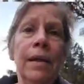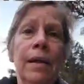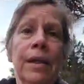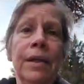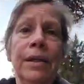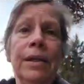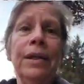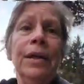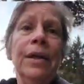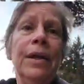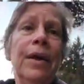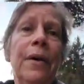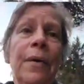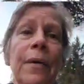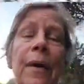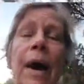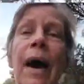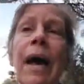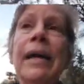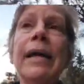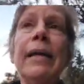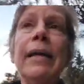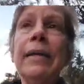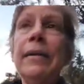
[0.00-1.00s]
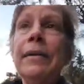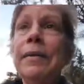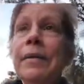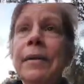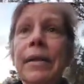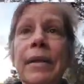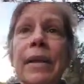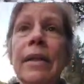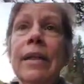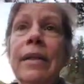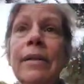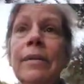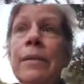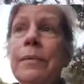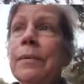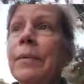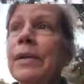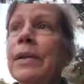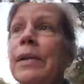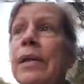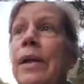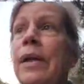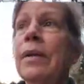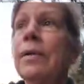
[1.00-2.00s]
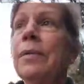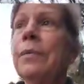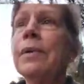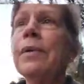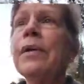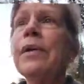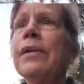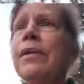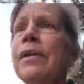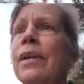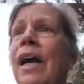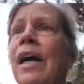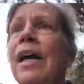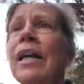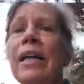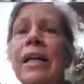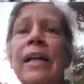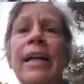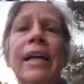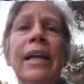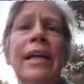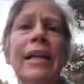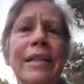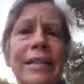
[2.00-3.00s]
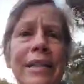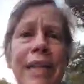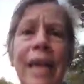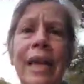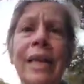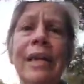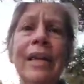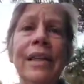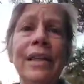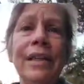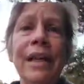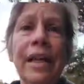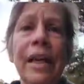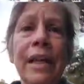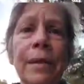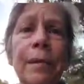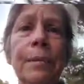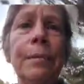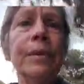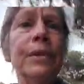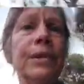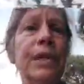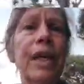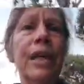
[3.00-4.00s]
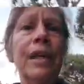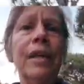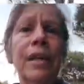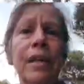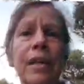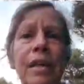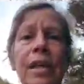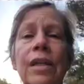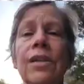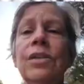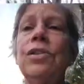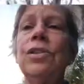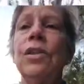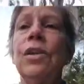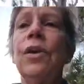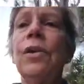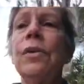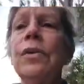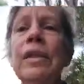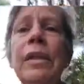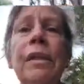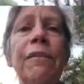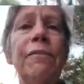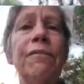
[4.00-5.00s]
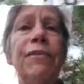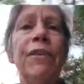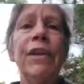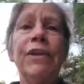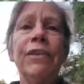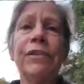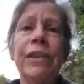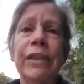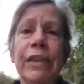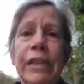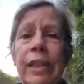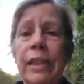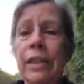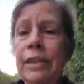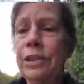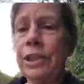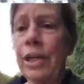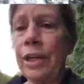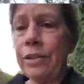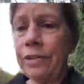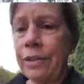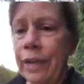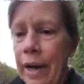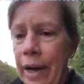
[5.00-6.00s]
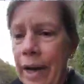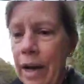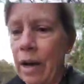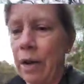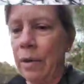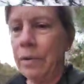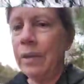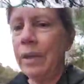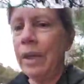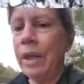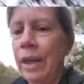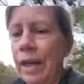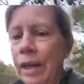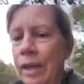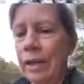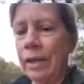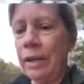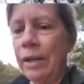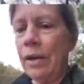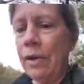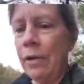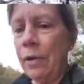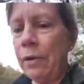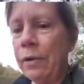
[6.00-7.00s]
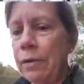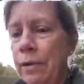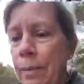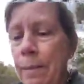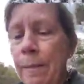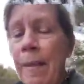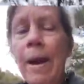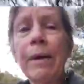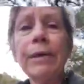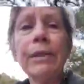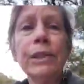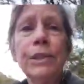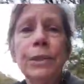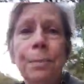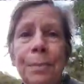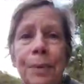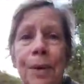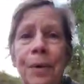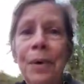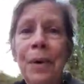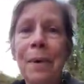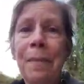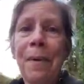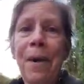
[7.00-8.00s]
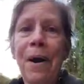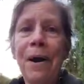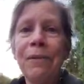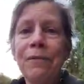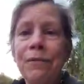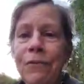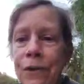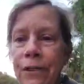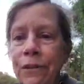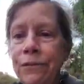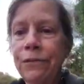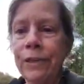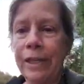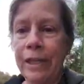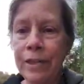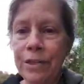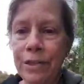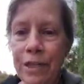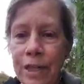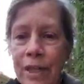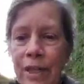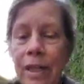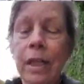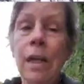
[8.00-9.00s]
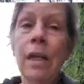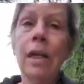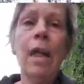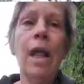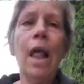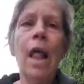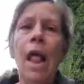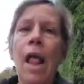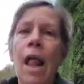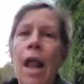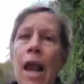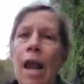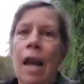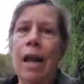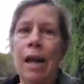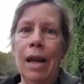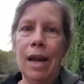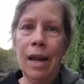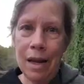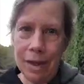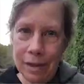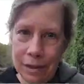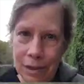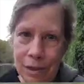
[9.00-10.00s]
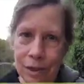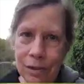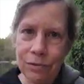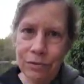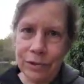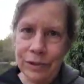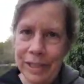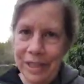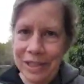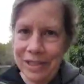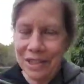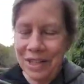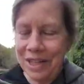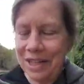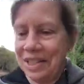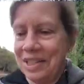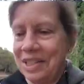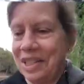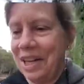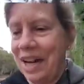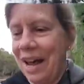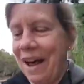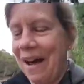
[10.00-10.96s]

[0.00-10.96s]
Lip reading: You know, we're not dating. We're taking things slowly and figuring each other out. You know, the marriage broke apart for a reason. Lots of reasons.